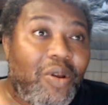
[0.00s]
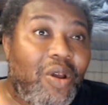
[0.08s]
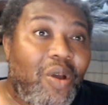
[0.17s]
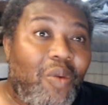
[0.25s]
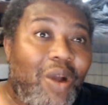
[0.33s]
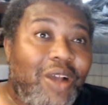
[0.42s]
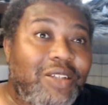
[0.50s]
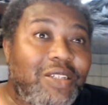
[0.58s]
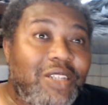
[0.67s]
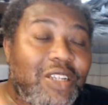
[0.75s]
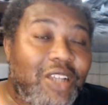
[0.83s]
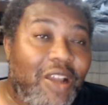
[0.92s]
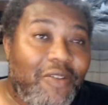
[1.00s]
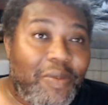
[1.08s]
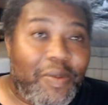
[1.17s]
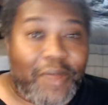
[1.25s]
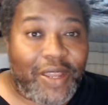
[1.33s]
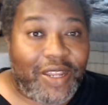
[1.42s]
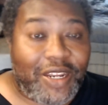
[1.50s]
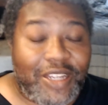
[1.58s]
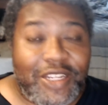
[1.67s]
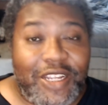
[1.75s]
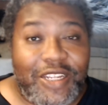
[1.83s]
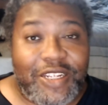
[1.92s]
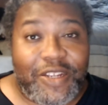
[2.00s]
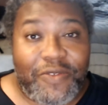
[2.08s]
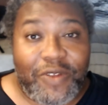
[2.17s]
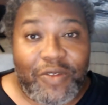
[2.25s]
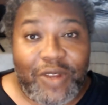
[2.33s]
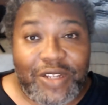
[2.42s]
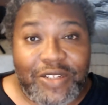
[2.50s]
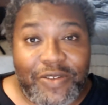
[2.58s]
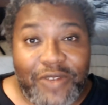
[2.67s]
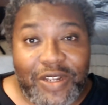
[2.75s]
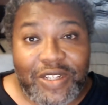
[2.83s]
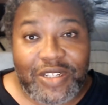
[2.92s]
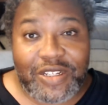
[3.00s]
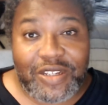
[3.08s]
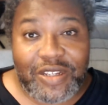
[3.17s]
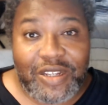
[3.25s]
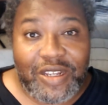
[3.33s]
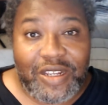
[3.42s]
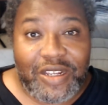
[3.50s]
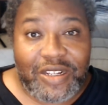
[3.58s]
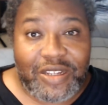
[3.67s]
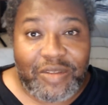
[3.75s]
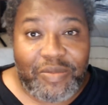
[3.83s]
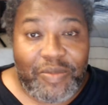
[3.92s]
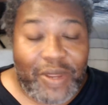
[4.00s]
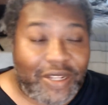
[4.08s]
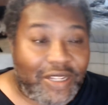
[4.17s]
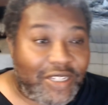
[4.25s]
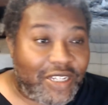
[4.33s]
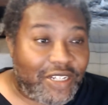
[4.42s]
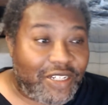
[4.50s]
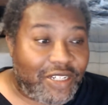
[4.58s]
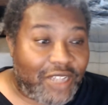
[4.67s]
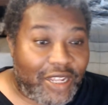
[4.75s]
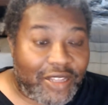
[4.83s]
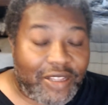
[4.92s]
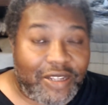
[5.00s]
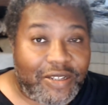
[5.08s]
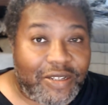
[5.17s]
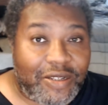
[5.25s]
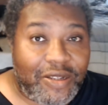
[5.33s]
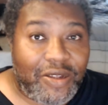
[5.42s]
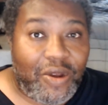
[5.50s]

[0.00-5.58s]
why isn't the government making this easier for the rest of us to make decisions like this?